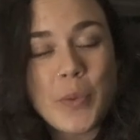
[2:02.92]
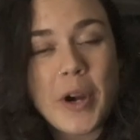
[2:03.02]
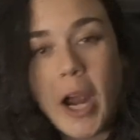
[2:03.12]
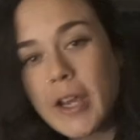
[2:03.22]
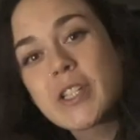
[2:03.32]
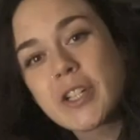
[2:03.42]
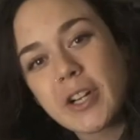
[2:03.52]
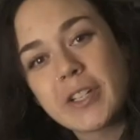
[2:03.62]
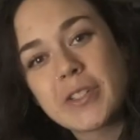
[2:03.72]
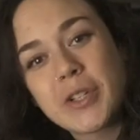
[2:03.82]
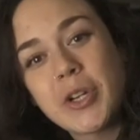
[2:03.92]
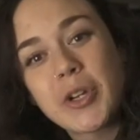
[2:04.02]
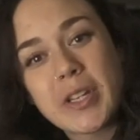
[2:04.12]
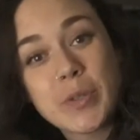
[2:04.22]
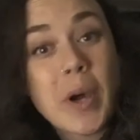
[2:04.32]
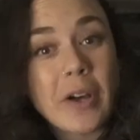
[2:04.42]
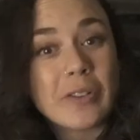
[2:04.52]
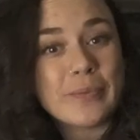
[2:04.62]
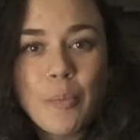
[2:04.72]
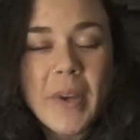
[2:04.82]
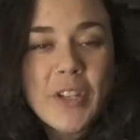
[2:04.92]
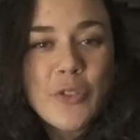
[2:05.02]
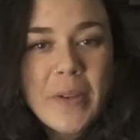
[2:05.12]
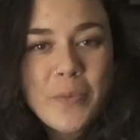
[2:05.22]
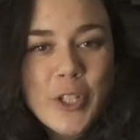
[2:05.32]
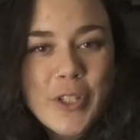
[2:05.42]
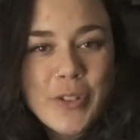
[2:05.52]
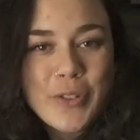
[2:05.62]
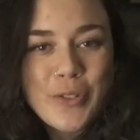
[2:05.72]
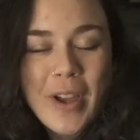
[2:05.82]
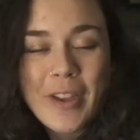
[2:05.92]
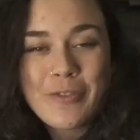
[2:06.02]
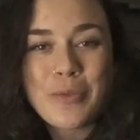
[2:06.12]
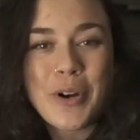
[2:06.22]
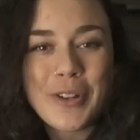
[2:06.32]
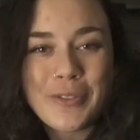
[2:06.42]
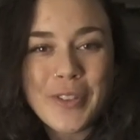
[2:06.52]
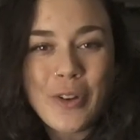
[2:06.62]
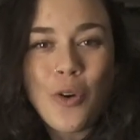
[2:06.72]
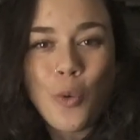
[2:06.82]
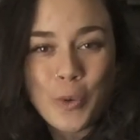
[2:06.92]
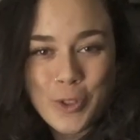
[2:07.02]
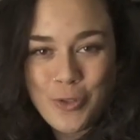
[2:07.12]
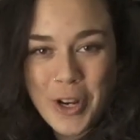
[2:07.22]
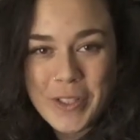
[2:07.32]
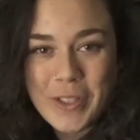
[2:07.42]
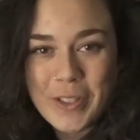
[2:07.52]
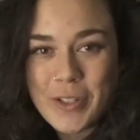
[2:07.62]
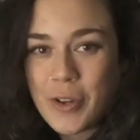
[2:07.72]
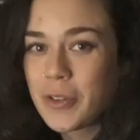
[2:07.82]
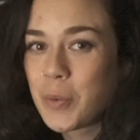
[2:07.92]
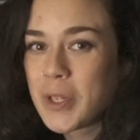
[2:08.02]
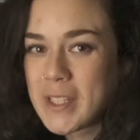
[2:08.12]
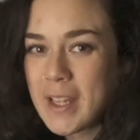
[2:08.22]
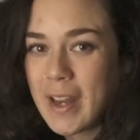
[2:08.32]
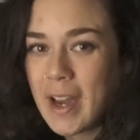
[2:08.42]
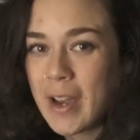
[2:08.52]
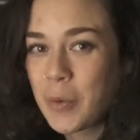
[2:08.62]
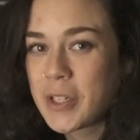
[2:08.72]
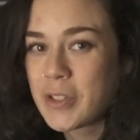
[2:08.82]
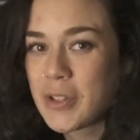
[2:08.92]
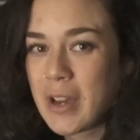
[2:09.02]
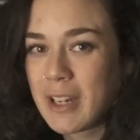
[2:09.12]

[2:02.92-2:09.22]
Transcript: where I started to look as well. My dream was to drive one of the old trucks. So on the one side, I wanted to have